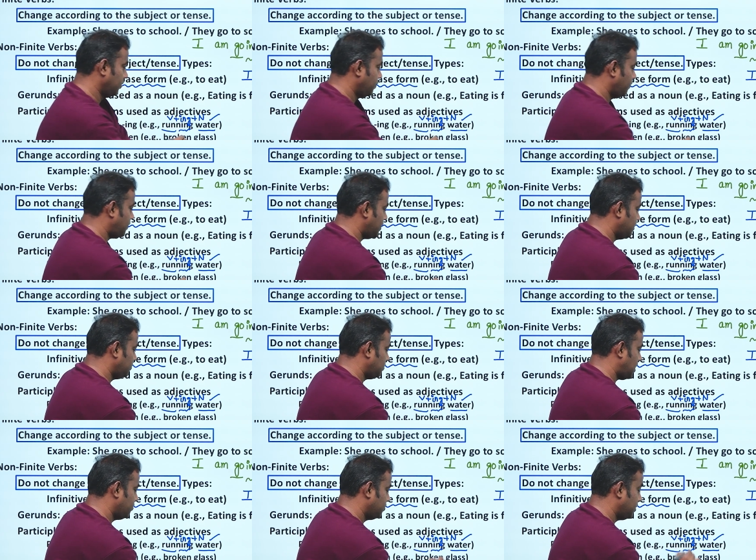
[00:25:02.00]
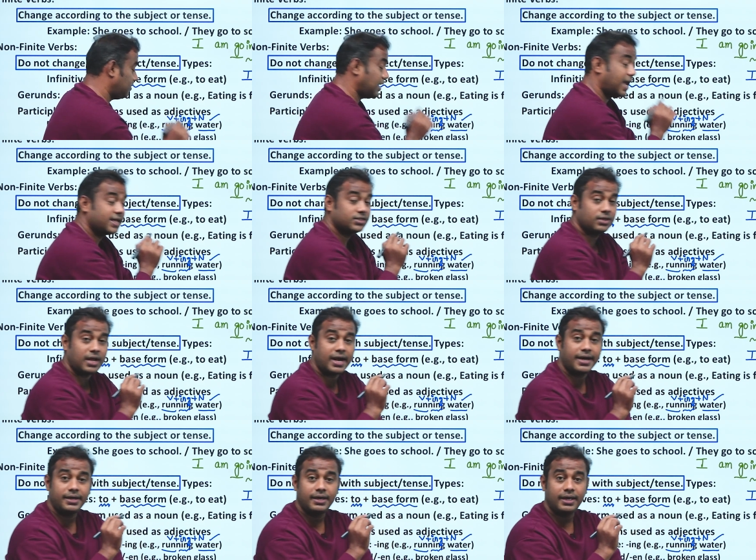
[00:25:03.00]
For this we have
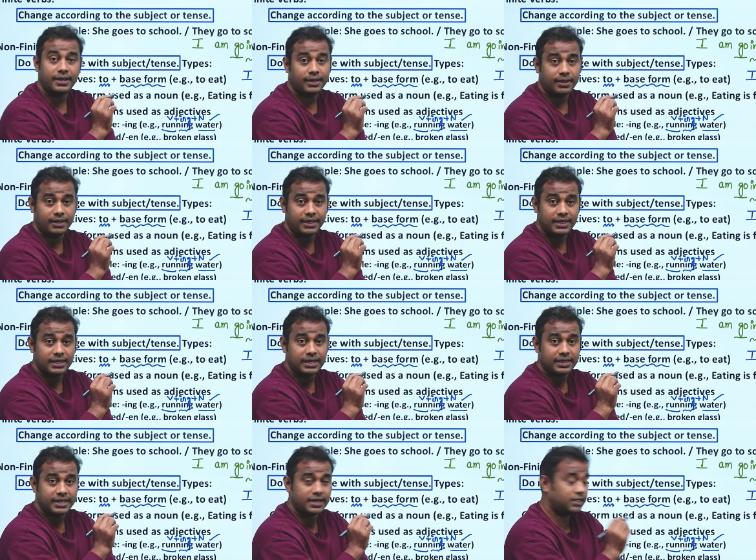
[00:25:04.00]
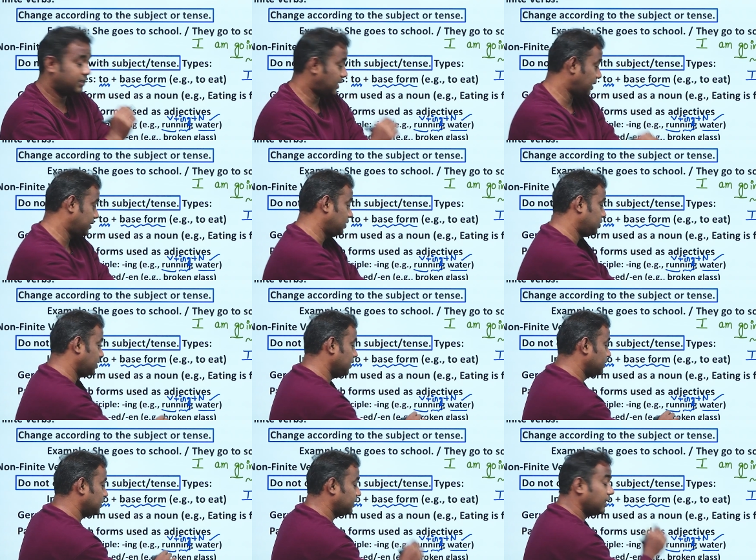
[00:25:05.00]
added en at the end, and then
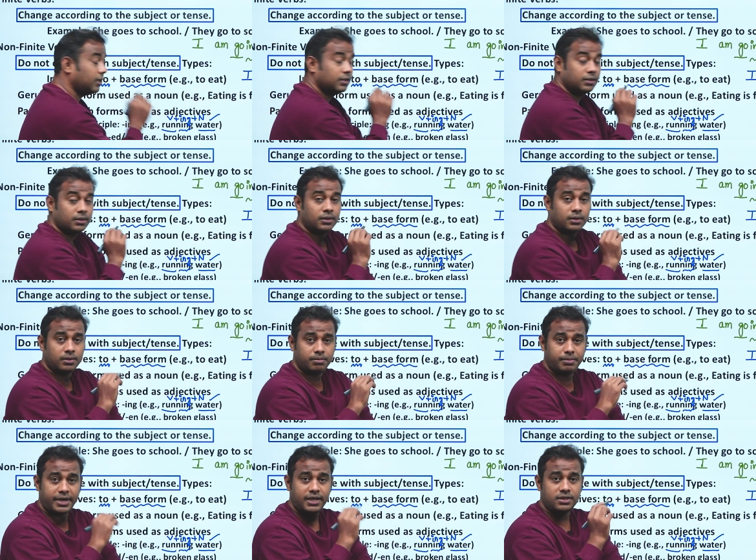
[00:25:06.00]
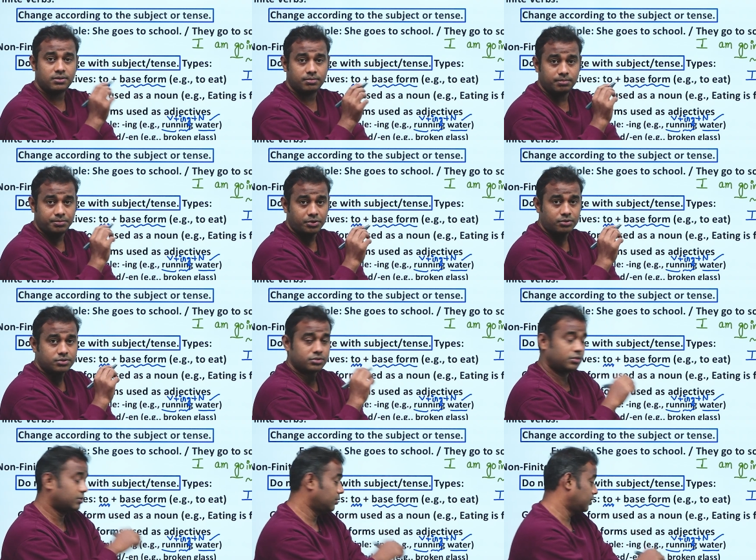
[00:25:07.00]
changed the break, broke,
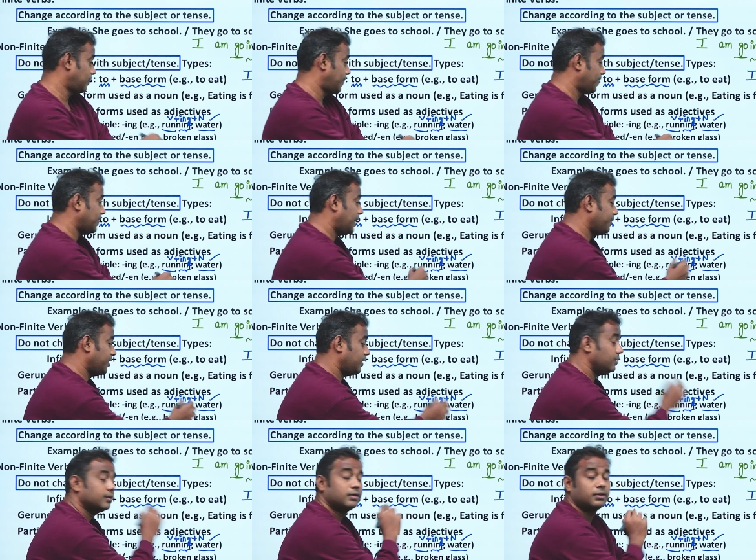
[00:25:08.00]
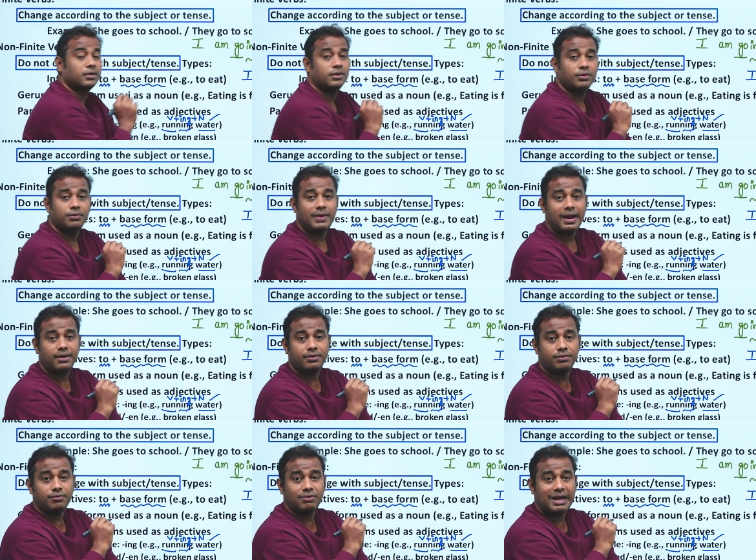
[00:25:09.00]
and then
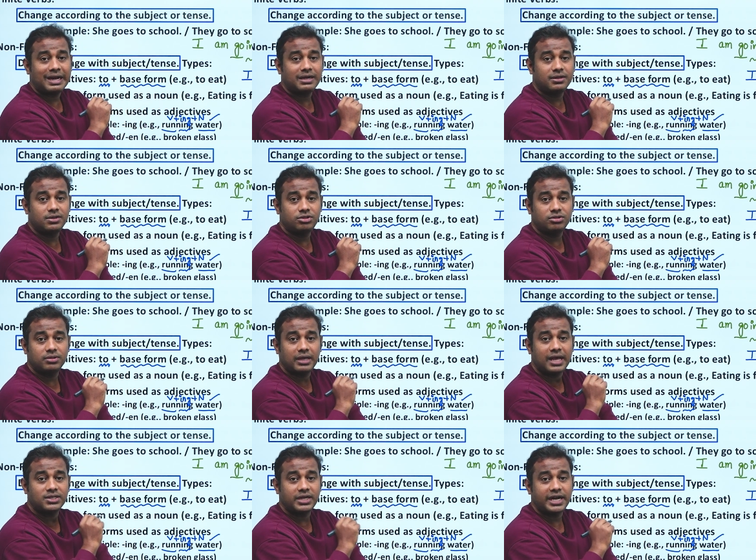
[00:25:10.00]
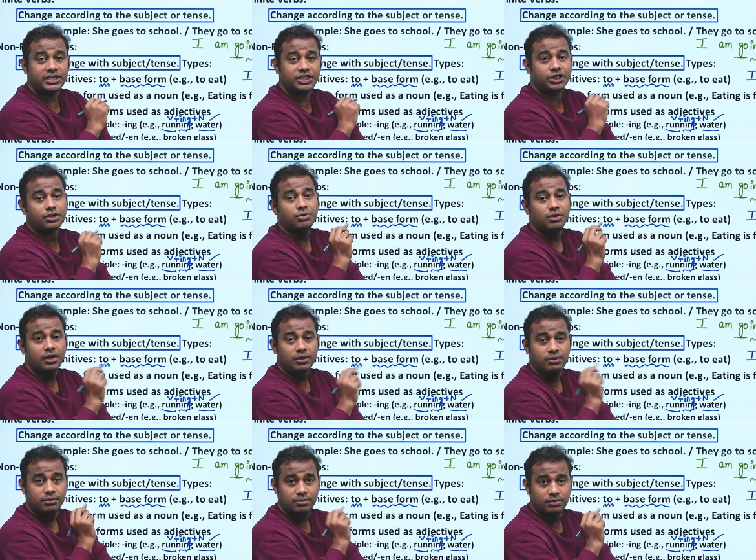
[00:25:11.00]
we added this as an adjective to the
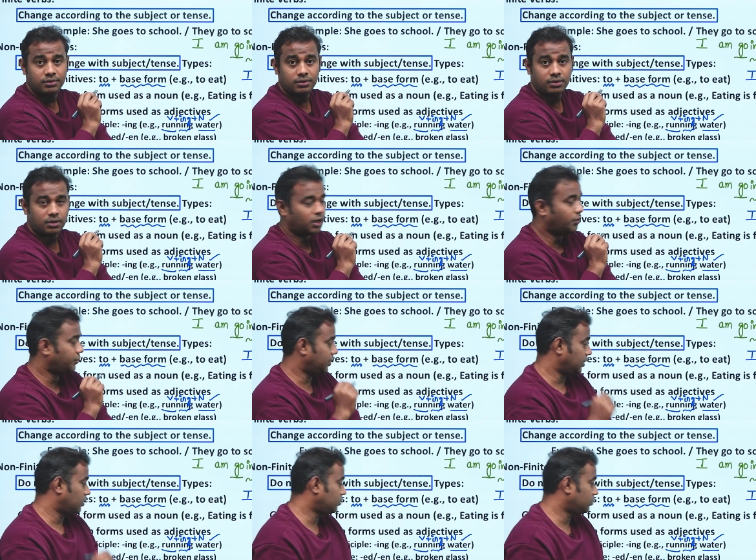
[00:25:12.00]
noun here.